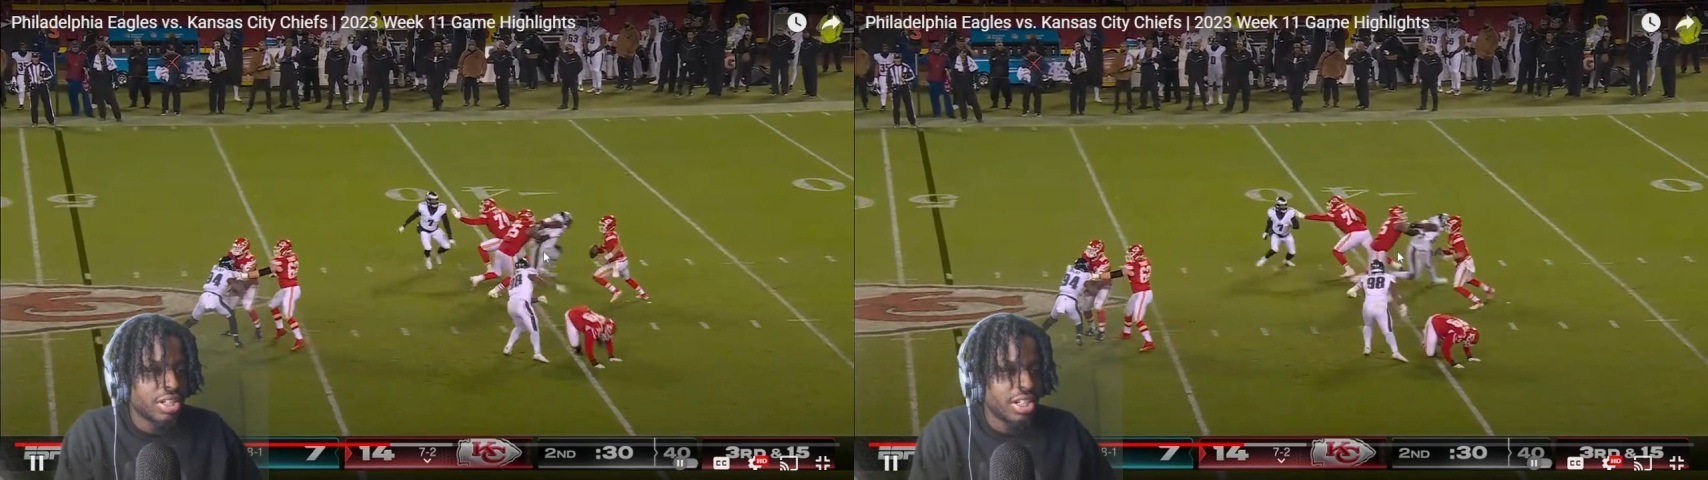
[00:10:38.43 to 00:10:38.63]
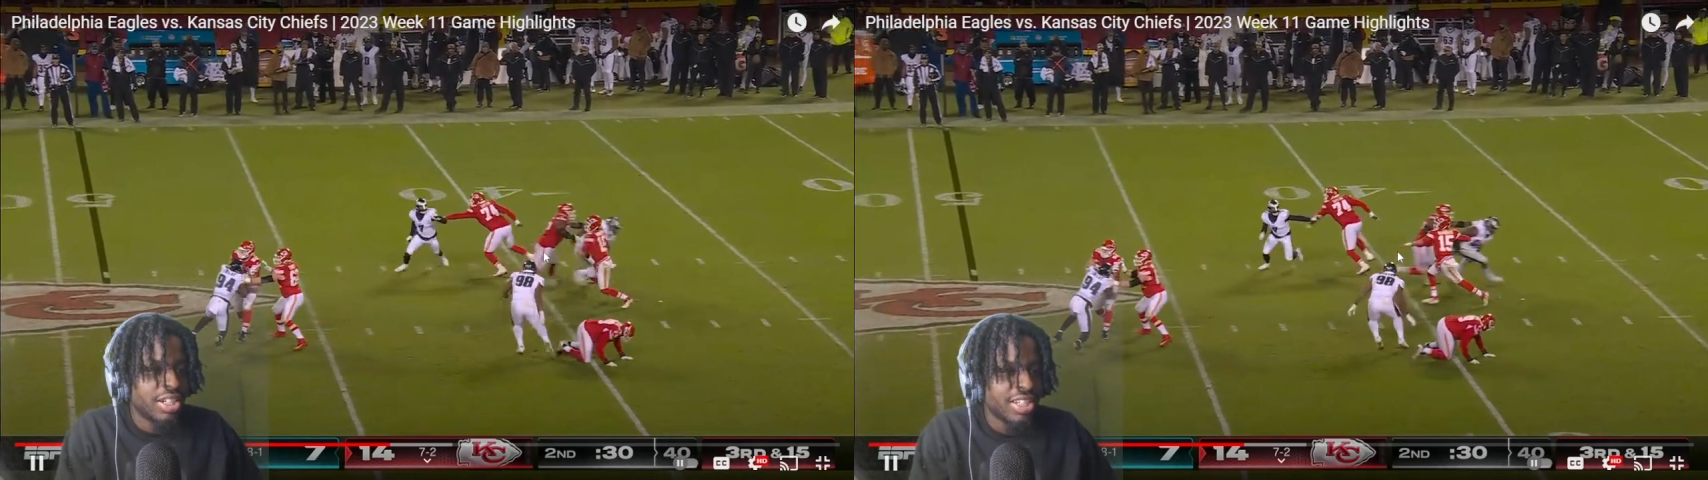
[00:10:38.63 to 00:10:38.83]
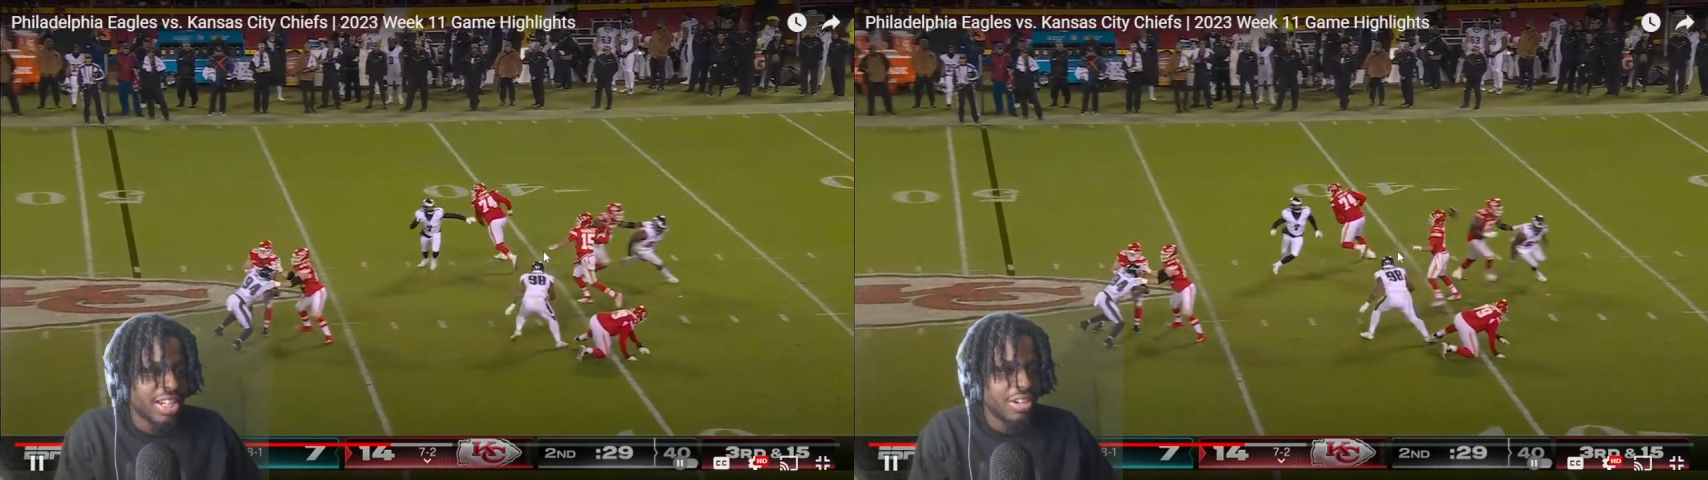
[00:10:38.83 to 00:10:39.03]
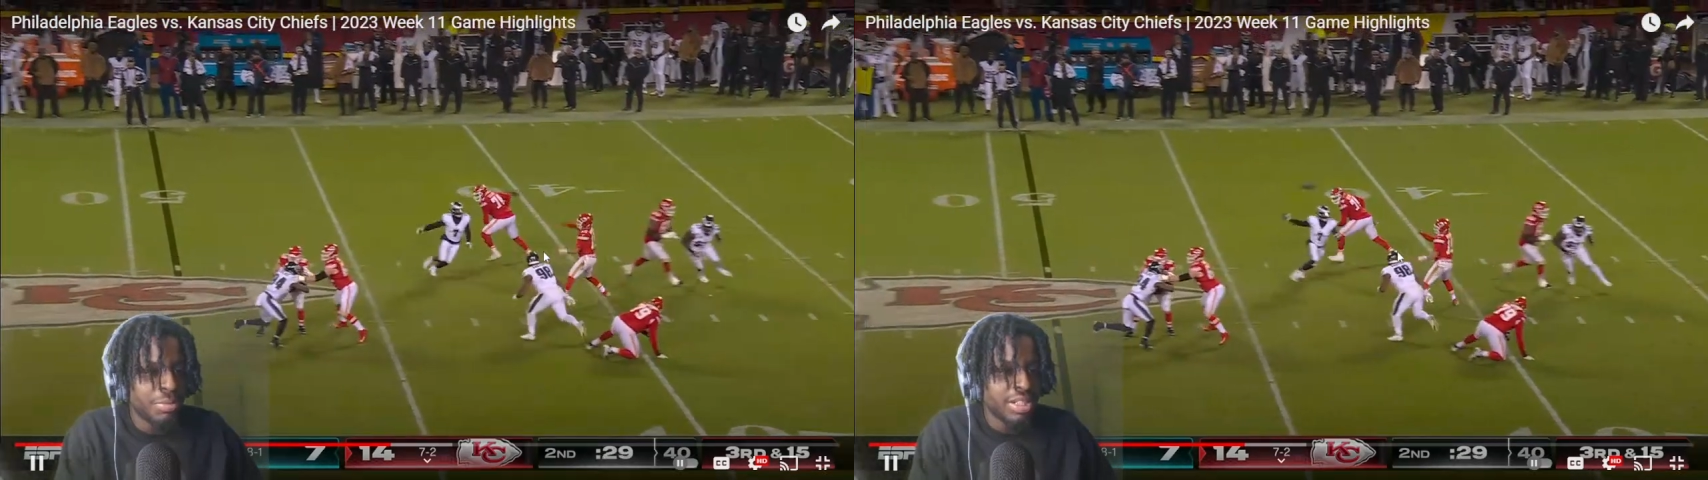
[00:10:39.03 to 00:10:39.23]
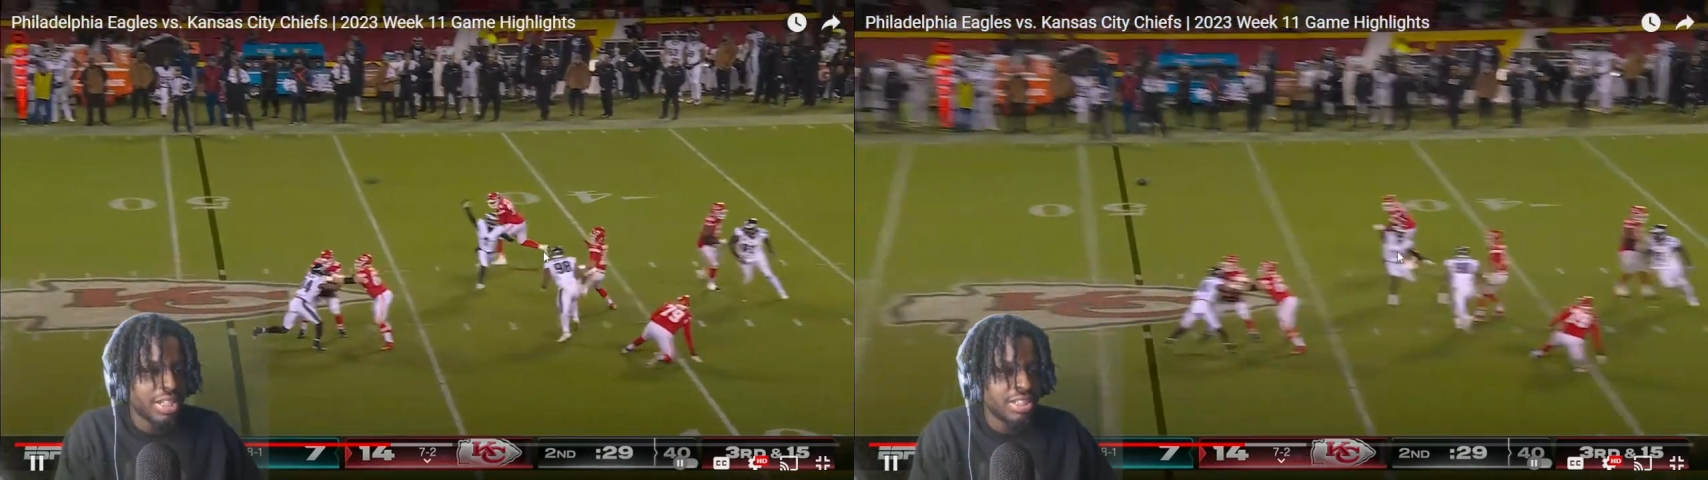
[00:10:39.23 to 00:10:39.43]
Oh, get off
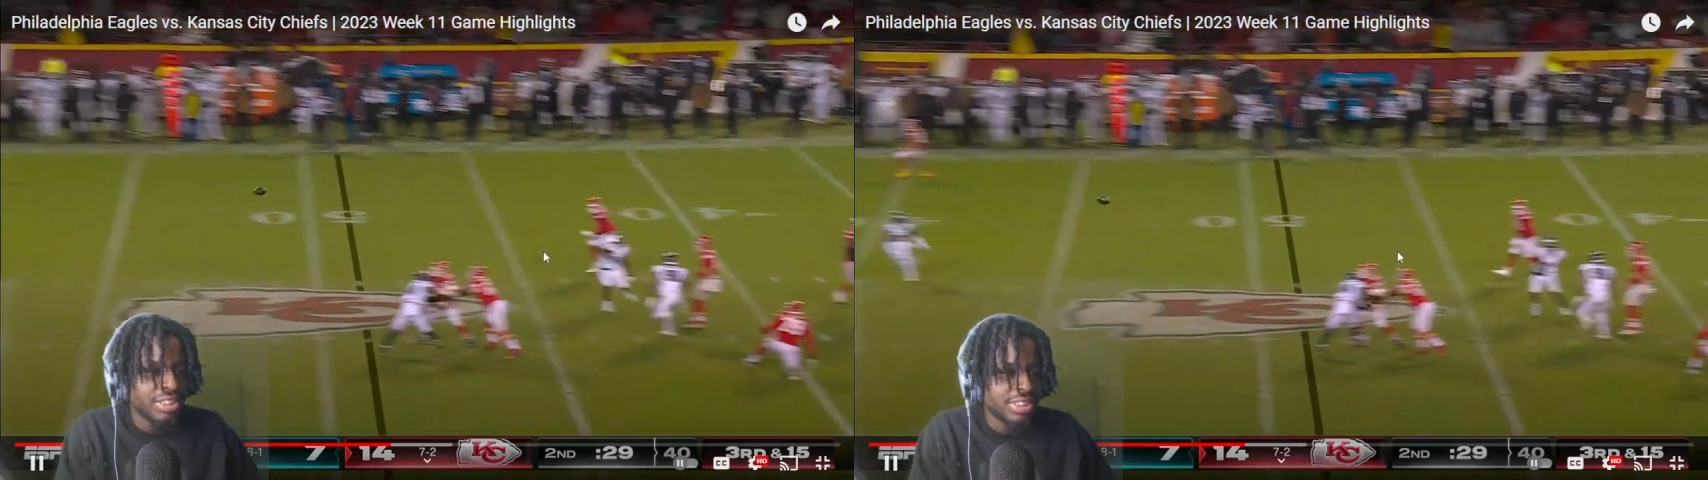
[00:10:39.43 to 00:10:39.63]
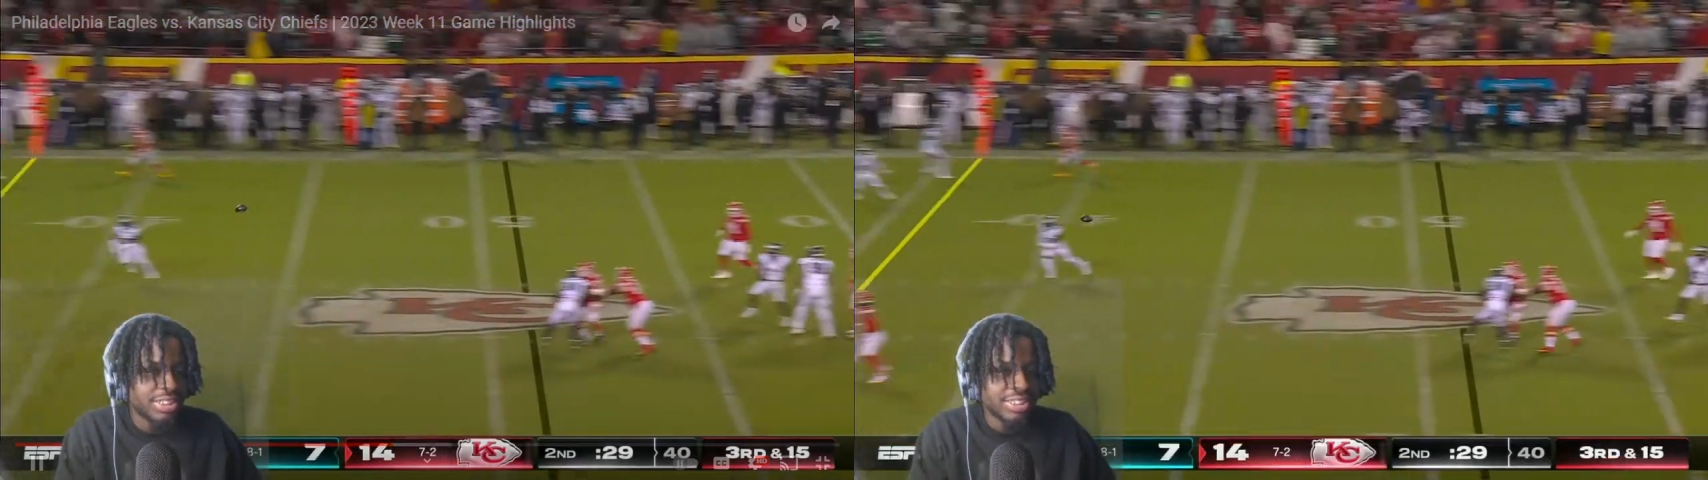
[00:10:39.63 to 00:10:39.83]
me, nigga.